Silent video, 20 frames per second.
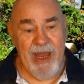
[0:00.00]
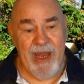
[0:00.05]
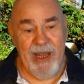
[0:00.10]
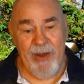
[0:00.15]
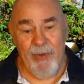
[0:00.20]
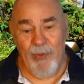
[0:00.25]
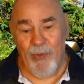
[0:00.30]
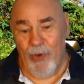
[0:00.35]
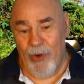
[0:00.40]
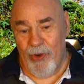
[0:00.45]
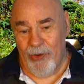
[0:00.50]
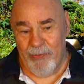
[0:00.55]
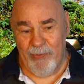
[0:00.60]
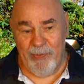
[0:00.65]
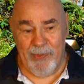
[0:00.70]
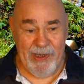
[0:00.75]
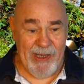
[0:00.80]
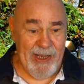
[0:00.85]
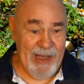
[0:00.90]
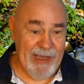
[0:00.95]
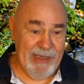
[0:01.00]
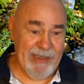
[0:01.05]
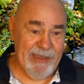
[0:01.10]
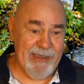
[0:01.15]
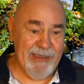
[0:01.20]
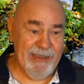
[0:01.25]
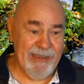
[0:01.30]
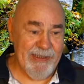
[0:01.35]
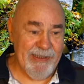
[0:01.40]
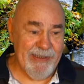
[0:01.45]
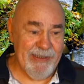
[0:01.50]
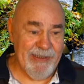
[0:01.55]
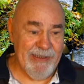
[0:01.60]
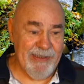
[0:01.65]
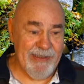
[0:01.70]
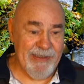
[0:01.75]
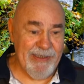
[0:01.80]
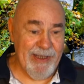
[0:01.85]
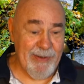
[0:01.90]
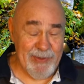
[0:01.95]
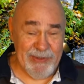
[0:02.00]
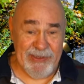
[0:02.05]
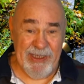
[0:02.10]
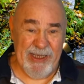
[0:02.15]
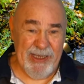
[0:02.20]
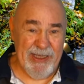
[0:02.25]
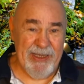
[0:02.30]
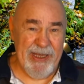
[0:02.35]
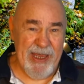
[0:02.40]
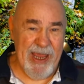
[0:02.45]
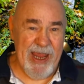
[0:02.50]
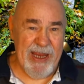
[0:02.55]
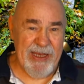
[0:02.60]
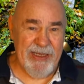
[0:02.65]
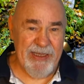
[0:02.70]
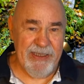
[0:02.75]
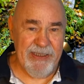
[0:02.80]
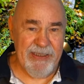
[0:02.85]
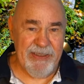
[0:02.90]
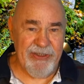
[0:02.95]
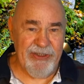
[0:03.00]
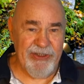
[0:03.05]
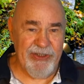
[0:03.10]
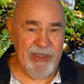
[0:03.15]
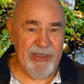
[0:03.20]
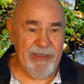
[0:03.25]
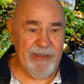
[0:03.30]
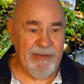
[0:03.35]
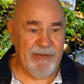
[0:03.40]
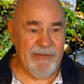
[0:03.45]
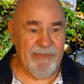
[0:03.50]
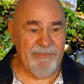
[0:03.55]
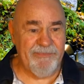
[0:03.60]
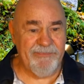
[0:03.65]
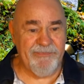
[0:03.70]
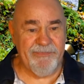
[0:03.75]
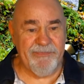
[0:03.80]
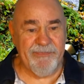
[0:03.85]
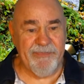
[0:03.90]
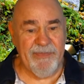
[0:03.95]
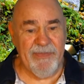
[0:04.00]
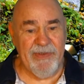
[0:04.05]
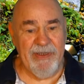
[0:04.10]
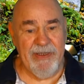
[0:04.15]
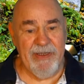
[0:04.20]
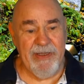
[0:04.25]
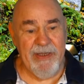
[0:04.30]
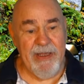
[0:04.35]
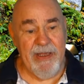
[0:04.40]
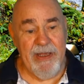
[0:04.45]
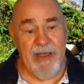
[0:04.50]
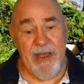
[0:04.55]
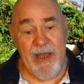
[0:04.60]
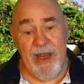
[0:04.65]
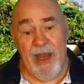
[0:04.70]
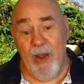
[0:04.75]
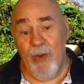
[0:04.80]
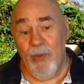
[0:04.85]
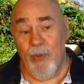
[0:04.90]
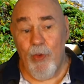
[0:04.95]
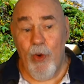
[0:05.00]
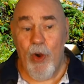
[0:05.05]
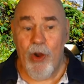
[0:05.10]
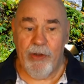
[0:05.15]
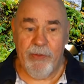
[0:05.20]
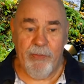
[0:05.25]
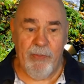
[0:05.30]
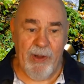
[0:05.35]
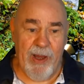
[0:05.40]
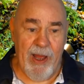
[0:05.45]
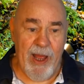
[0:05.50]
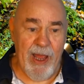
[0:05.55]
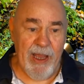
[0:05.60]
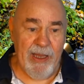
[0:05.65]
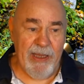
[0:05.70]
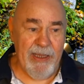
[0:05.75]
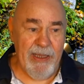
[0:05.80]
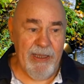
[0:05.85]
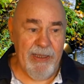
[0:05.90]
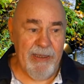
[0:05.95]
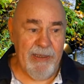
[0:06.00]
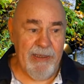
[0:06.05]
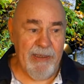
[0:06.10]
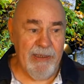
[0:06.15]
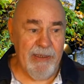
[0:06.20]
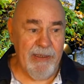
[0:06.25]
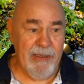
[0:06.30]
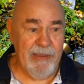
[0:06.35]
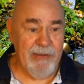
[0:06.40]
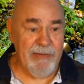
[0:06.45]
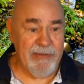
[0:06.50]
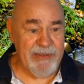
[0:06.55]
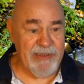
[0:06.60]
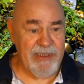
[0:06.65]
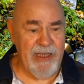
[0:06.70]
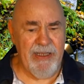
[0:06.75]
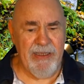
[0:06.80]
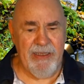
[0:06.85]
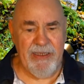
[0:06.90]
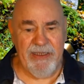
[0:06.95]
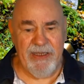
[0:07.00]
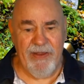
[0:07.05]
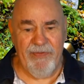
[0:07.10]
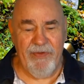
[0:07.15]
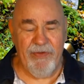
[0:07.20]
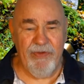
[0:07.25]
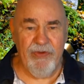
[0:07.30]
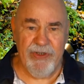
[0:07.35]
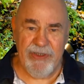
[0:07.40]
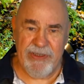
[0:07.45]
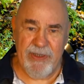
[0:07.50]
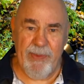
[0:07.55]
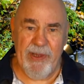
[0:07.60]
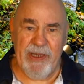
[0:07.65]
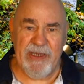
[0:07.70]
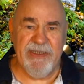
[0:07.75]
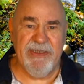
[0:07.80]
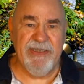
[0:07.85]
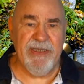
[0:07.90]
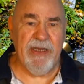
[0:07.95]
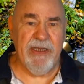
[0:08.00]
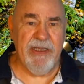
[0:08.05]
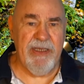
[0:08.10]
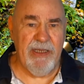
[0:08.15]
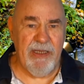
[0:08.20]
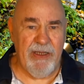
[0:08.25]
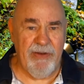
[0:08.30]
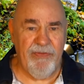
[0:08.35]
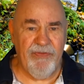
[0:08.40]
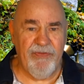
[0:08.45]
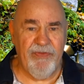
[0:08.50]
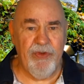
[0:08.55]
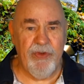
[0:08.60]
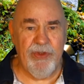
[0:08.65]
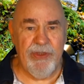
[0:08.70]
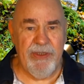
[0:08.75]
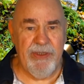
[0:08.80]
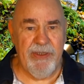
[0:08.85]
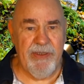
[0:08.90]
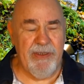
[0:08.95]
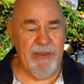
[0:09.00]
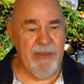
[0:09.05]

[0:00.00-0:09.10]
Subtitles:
and then walked back. That was like at the end of the trail, and walked back slightly different route. It's a big circular route,